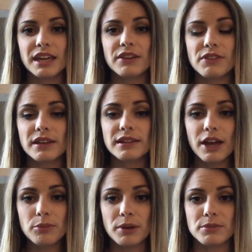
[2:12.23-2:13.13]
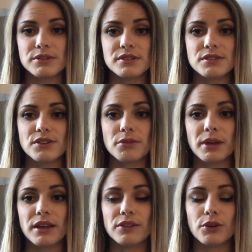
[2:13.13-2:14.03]
If they allow members to start
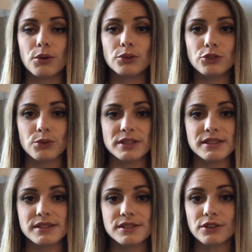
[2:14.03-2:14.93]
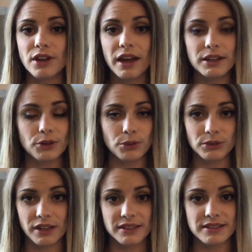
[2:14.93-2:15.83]
making their own choices, they're not going to
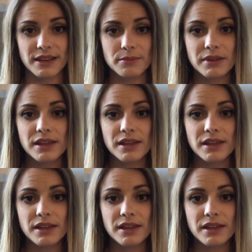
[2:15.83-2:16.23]
hold on to them.